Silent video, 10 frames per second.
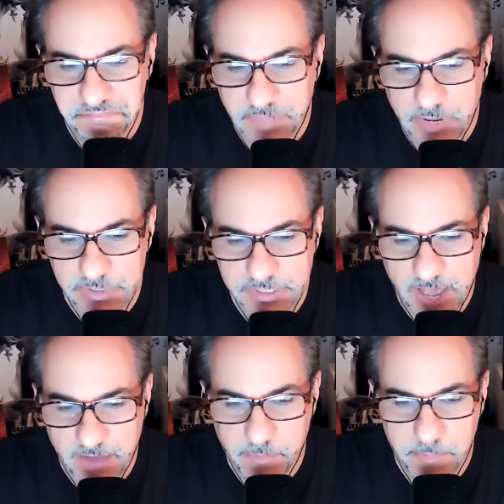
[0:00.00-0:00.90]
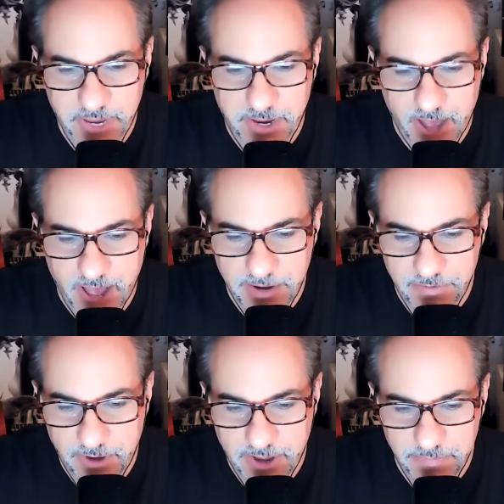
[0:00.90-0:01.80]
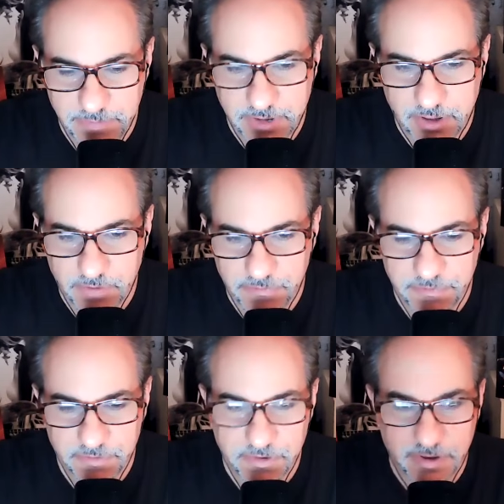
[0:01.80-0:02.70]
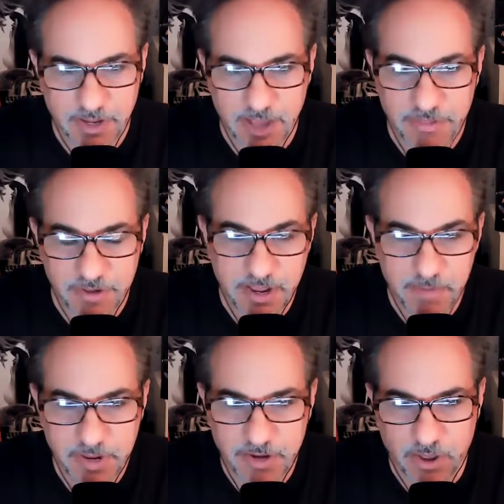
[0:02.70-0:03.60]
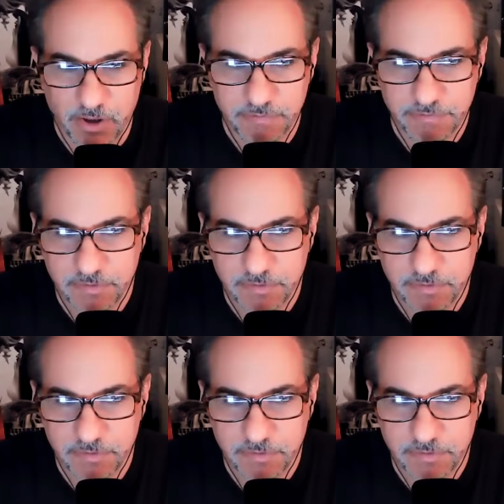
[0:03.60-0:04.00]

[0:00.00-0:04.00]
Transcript: he was kind of a big guy, right? Meatloaf. And he had the name Meatloaf.